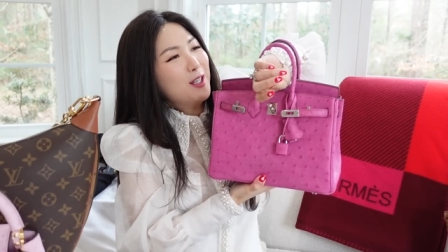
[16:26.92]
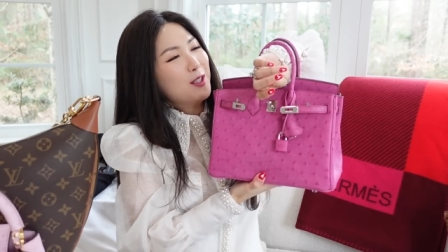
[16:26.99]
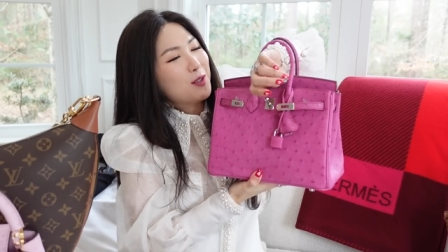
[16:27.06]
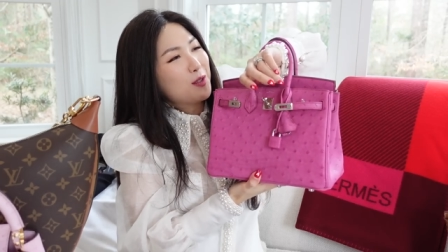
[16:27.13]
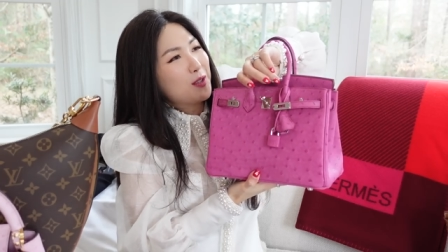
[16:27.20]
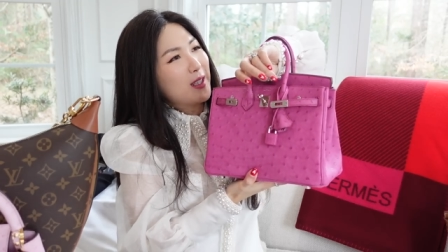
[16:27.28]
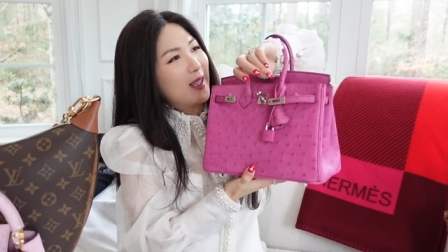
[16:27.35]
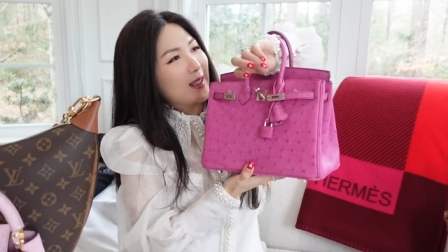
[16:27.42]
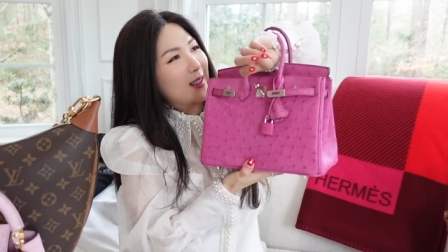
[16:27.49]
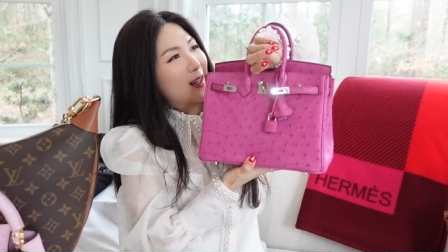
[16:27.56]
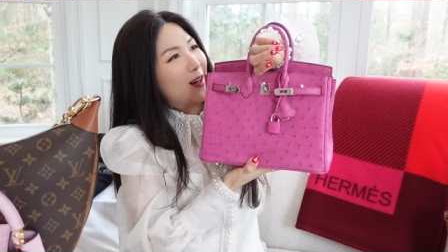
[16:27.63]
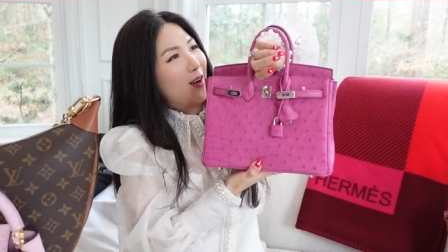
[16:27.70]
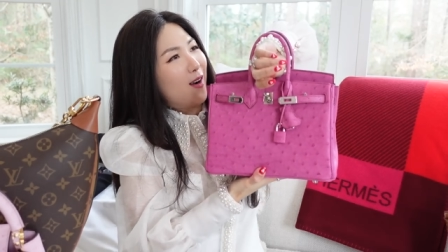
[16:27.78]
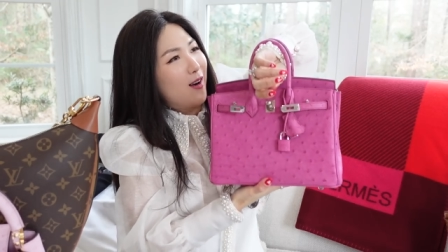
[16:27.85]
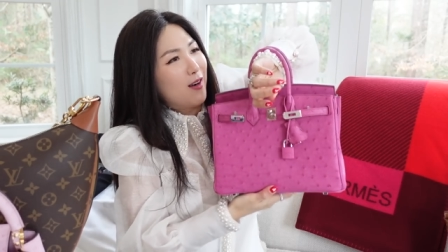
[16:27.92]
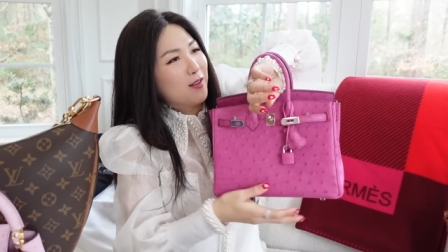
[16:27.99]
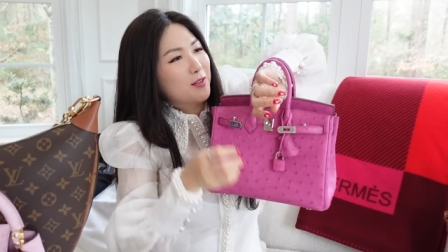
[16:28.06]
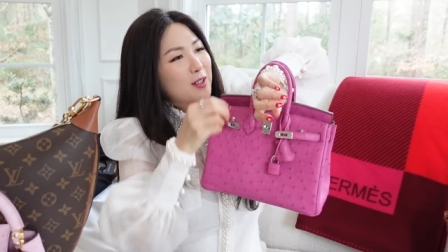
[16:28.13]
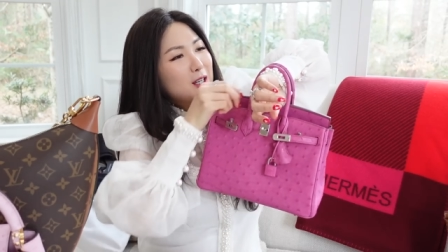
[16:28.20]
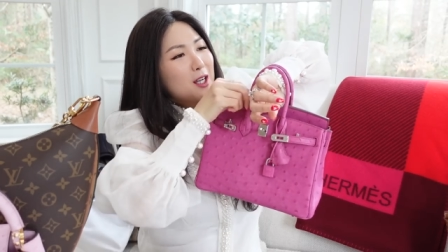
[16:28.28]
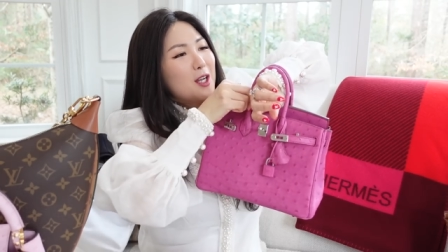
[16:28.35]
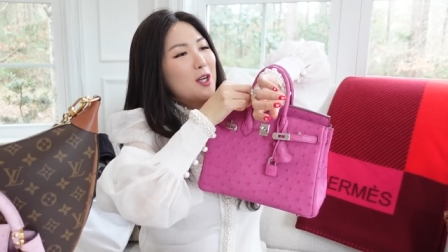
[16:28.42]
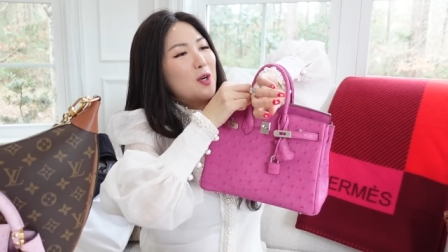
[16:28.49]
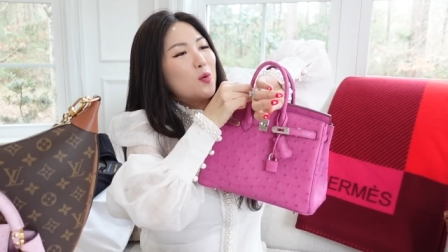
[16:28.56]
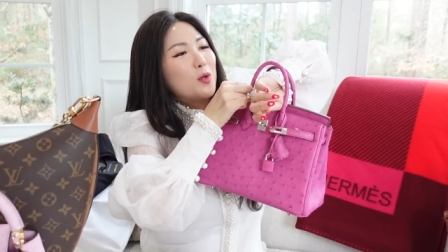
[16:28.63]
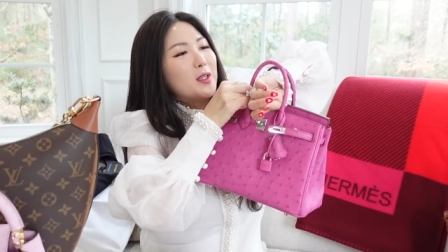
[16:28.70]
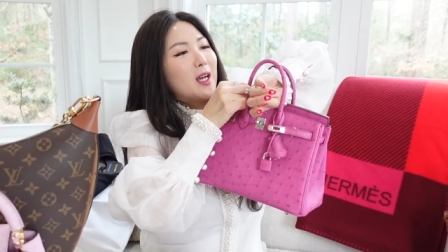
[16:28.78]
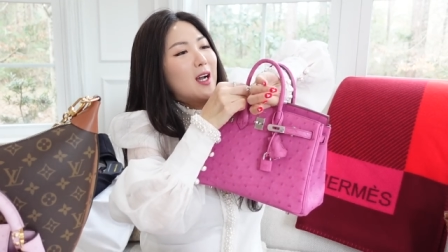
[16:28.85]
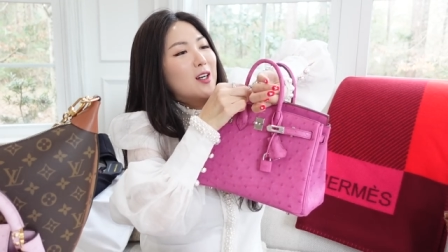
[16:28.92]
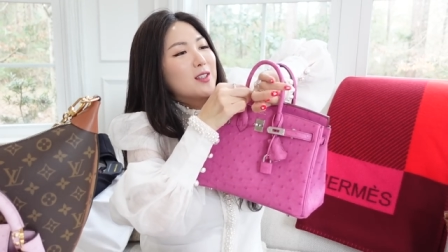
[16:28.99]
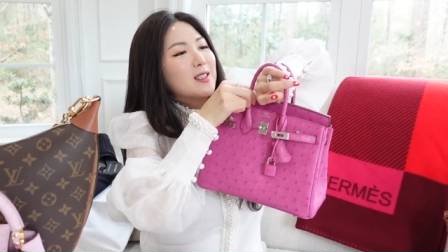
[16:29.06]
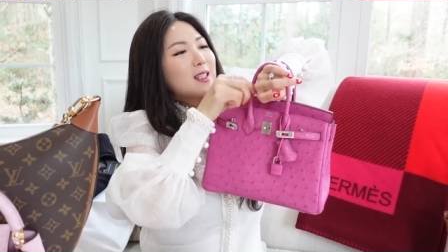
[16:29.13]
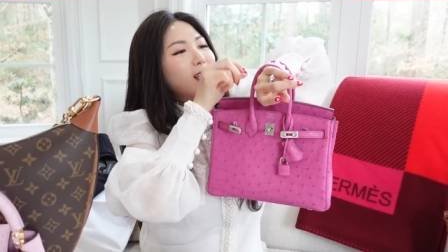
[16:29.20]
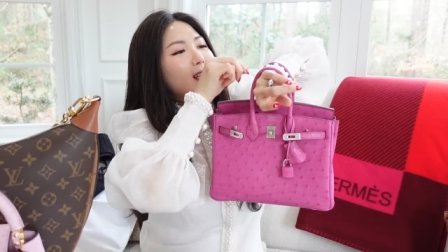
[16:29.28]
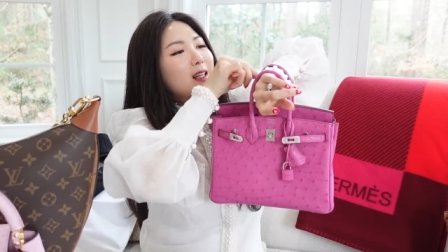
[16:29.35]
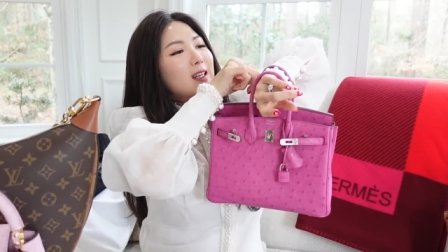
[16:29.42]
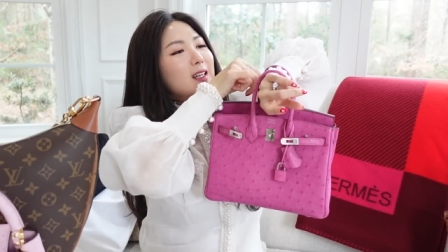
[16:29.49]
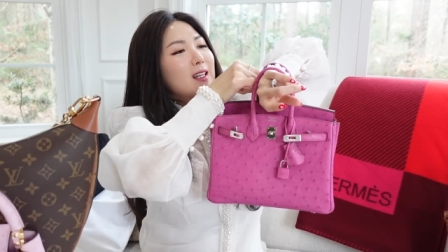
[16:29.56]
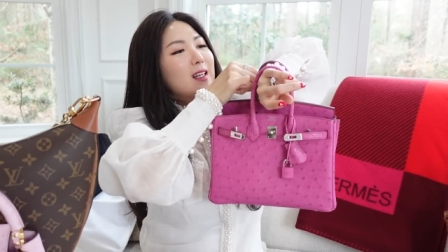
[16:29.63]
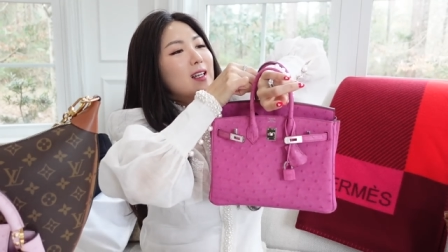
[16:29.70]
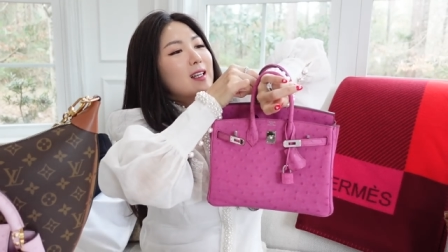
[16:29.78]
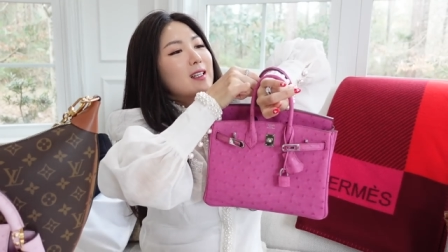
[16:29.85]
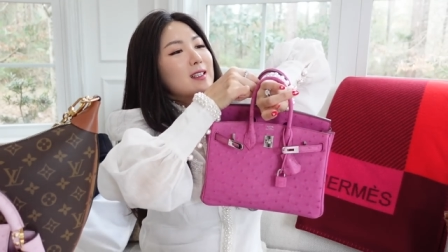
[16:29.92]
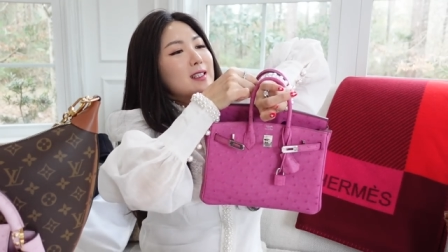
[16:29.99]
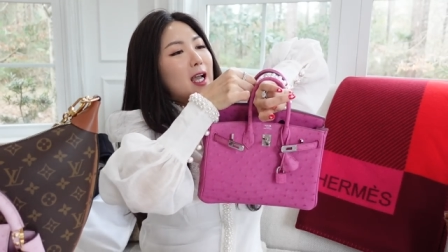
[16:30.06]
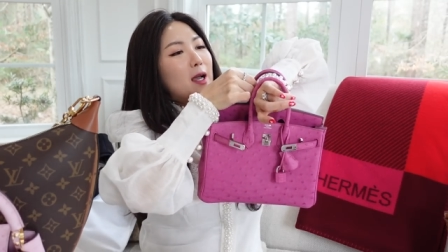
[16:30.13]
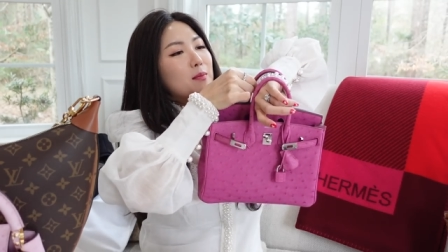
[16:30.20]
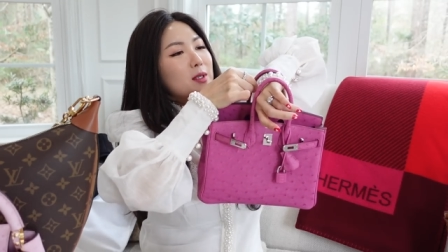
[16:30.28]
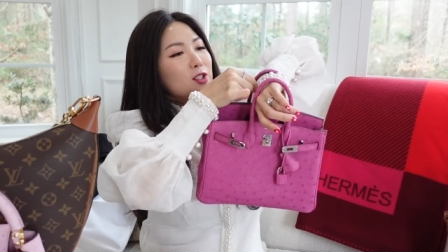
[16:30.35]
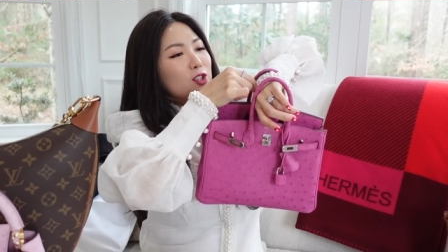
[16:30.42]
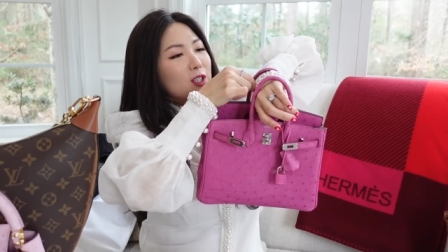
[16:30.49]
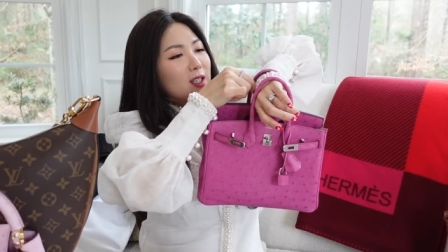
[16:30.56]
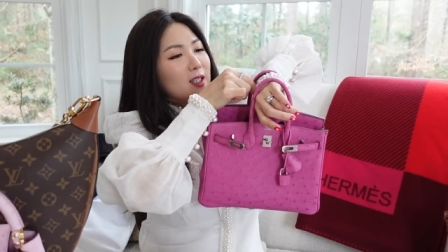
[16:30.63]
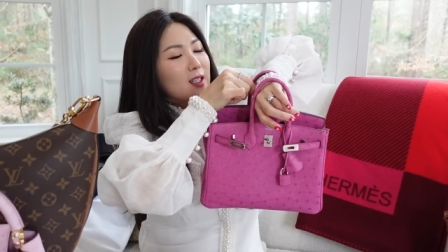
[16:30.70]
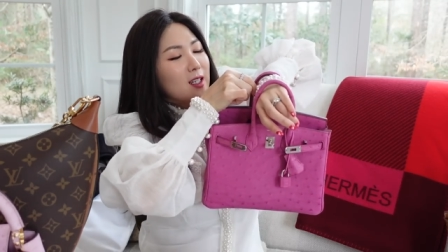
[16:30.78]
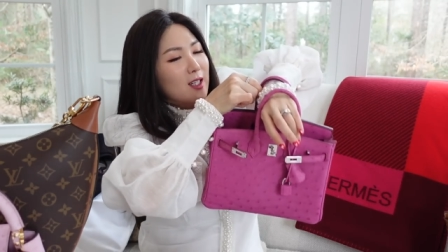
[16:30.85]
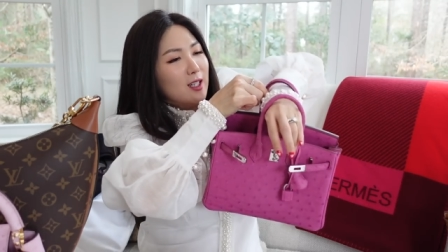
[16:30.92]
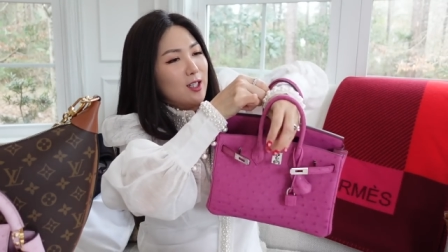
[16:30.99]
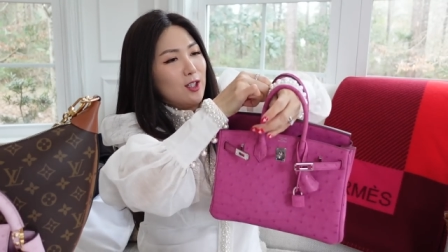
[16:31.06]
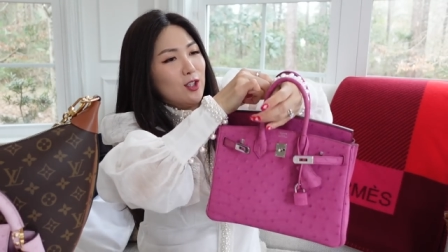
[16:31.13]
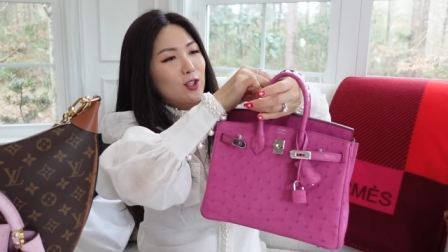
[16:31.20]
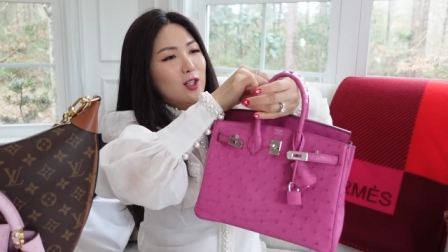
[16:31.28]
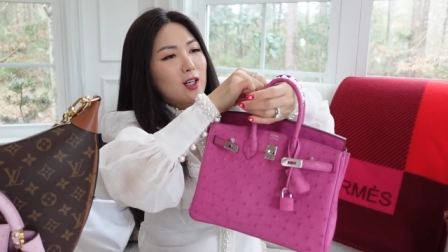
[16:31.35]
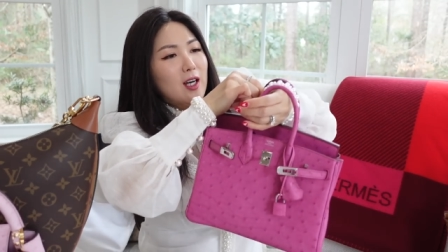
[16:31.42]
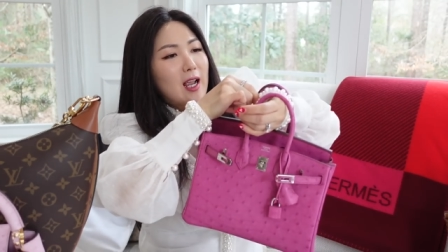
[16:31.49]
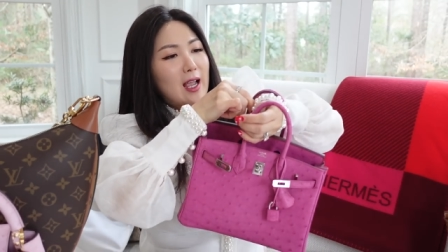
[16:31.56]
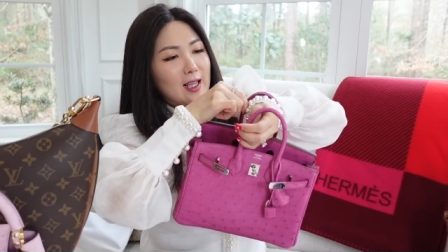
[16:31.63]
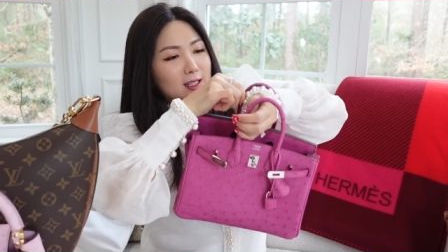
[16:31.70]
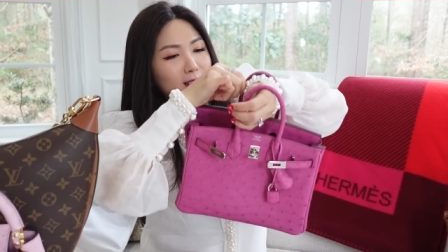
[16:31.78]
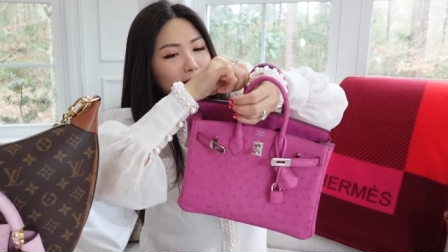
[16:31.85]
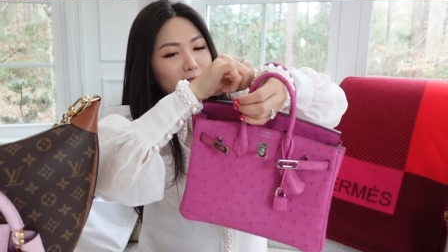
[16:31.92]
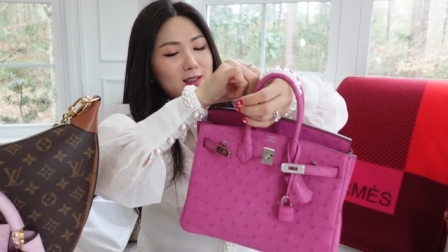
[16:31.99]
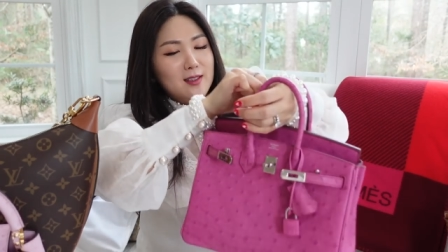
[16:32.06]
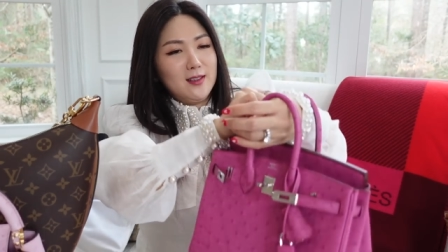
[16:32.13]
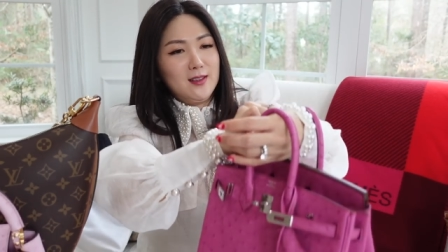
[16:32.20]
to take that off without damaging your handle.